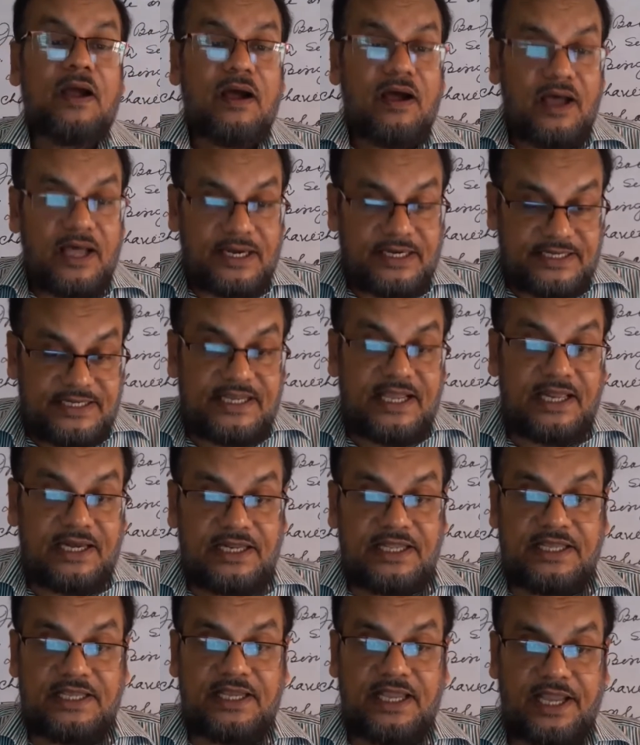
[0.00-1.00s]

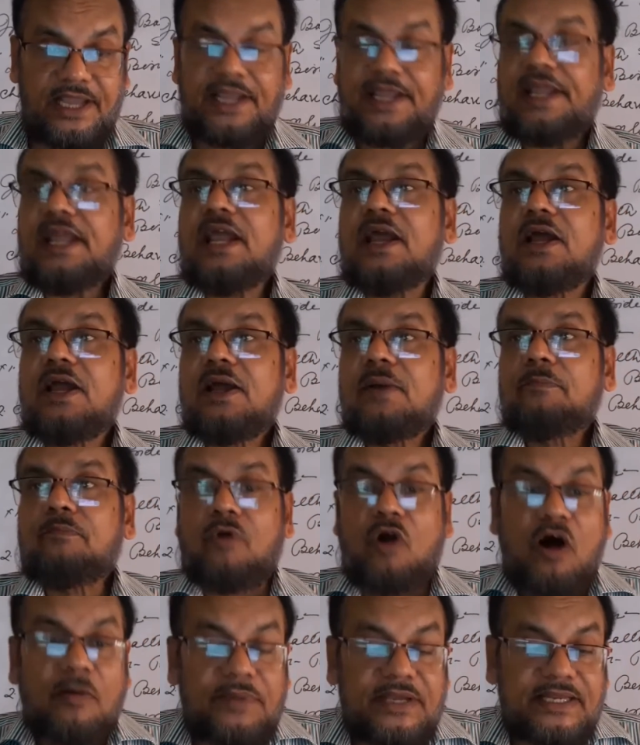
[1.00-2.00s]
really a
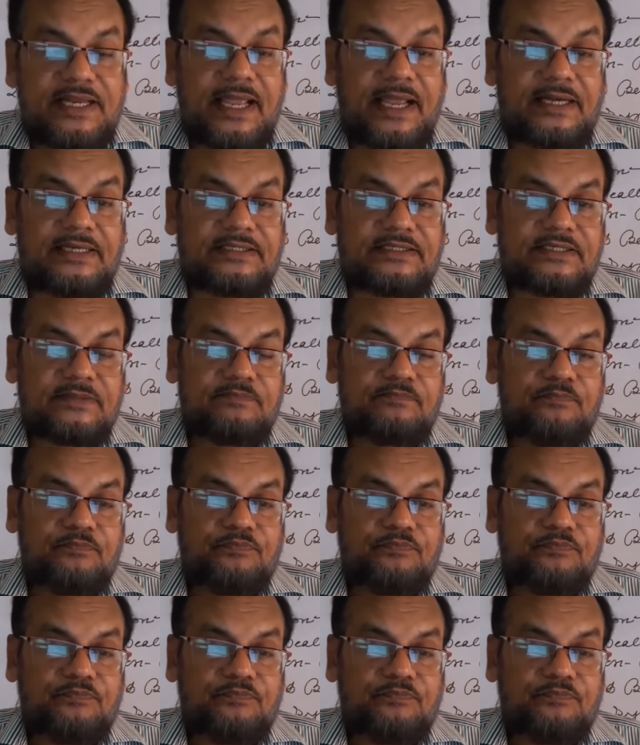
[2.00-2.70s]
prominent